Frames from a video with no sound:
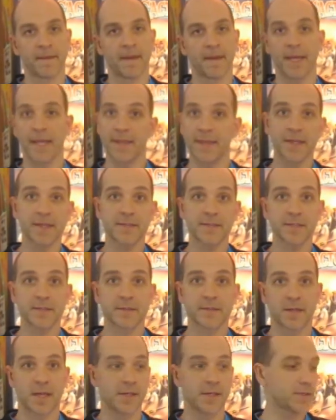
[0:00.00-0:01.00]
And that's
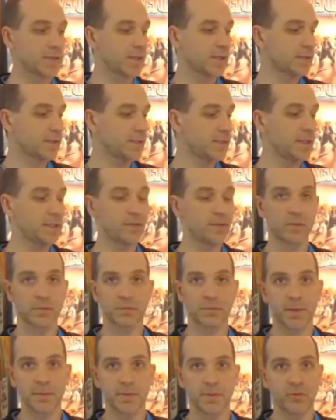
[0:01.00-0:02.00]
it. As you can see, it took
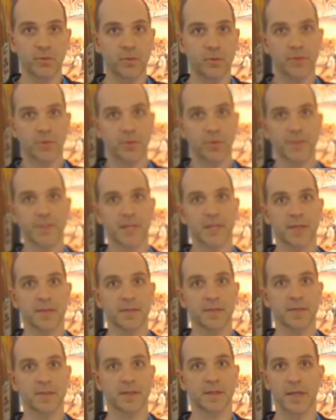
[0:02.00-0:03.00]
maybe 2 or 3
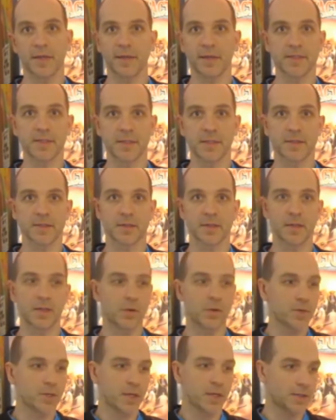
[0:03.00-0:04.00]
seconds, and that's it. And
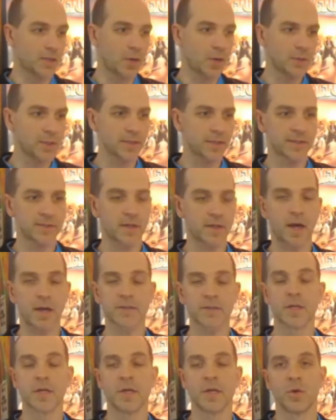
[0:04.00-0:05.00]
now you can directly
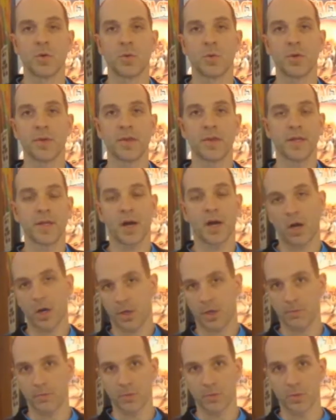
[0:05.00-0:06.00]
start with the
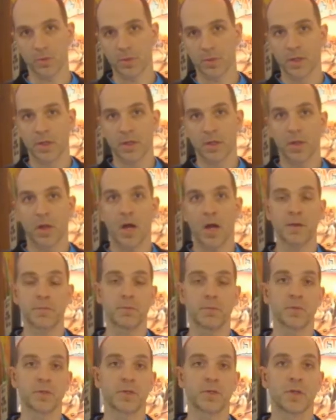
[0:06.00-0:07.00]
hard mode.
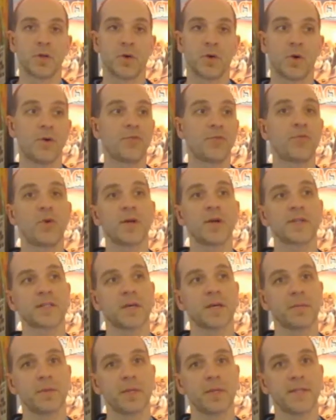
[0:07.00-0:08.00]
Or for
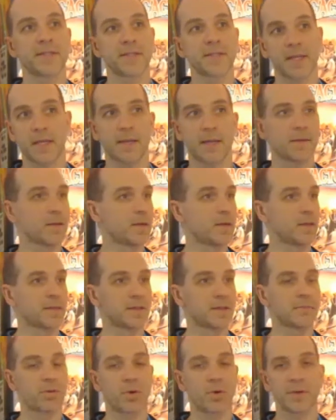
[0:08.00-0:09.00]
example, let's say
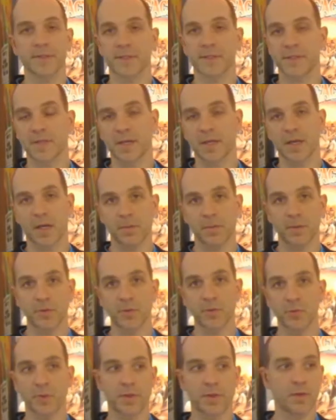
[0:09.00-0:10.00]
some persons are coming
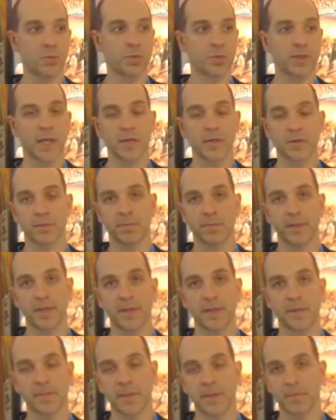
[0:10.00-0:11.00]
to and they would like to play
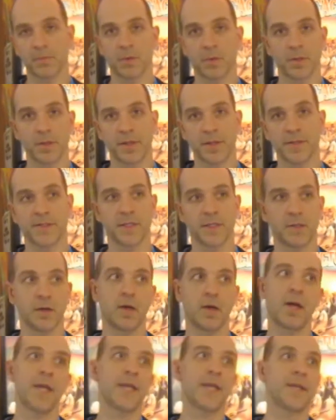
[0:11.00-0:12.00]
the pinball, and they said,
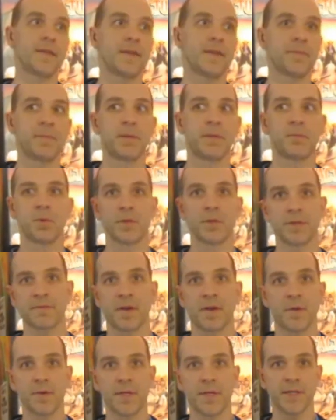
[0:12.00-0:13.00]
oh, I hear the pinball is
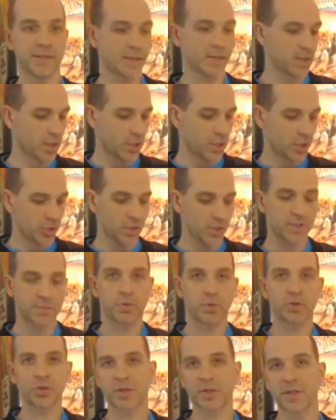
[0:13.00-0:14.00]
very easy, just
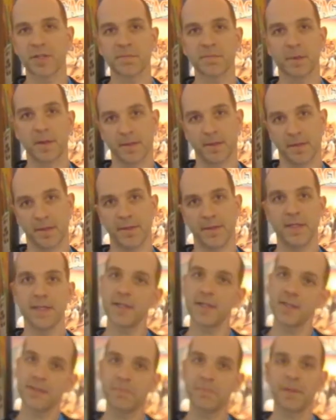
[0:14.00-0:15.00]
push this button and then
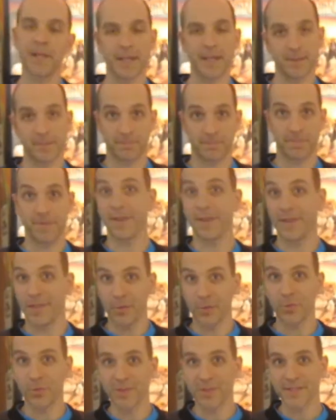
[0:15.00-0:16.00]
let them play. And
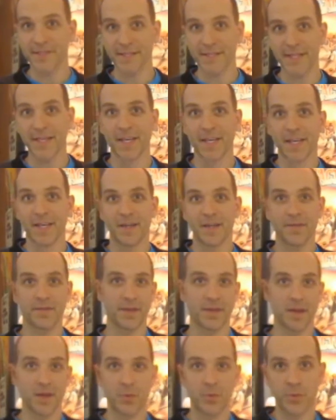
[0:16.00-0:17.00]
then we'll see if
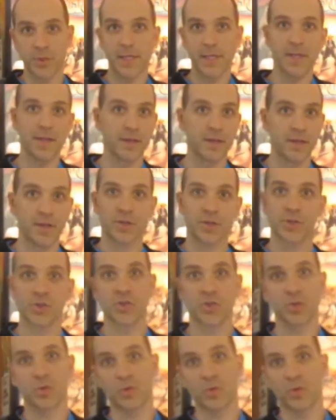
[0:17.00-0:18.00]
they are really
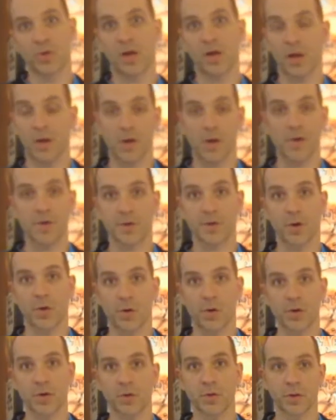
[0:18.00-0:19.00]
so hard
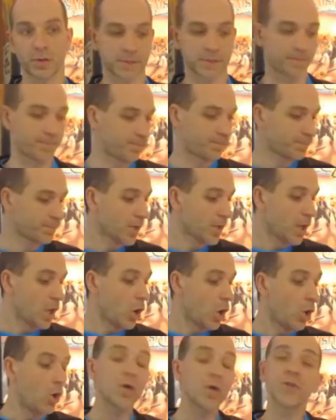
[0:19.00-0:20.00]
or not.
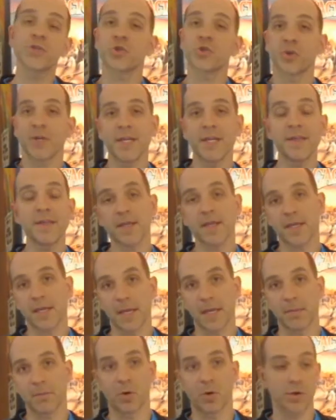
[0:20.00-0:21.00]
Also in the
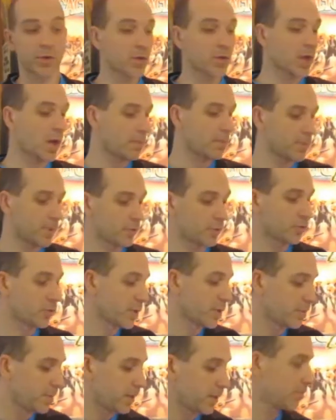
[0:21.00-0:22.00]
game, or you come now to
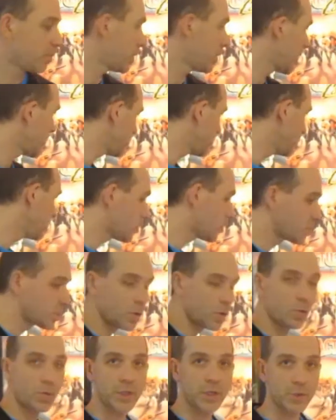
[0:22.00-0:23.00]
the pinball and you don't
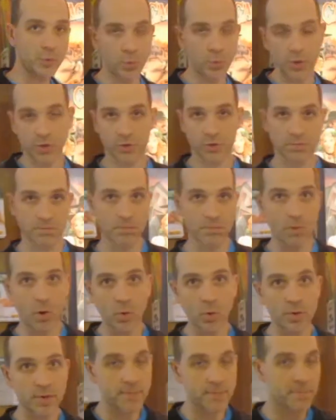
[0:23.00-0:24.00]
know in which
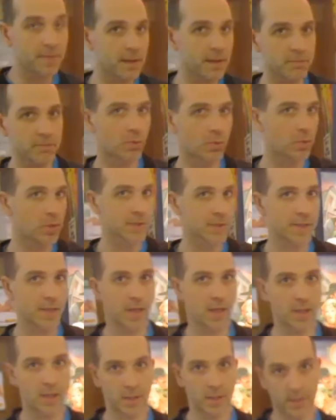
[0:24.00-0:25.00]
mode the pinball
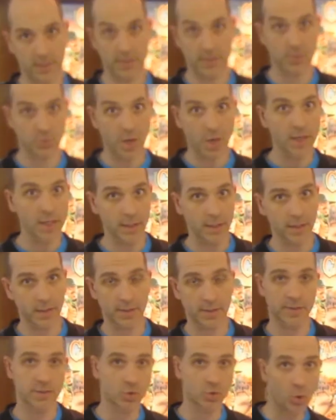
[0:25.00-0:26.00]
is running,
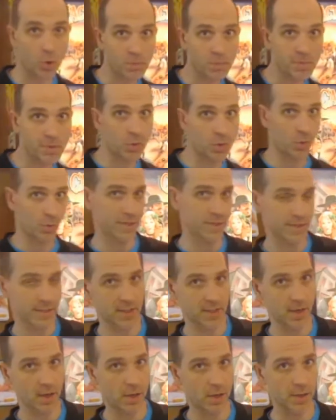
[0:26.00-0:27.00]
is it normal or is
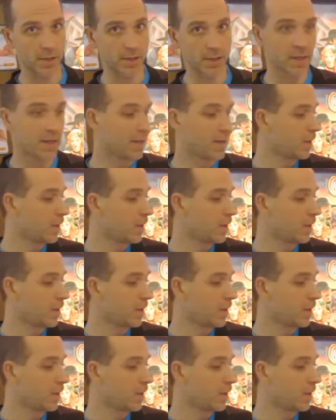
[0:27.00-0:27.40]
it hard?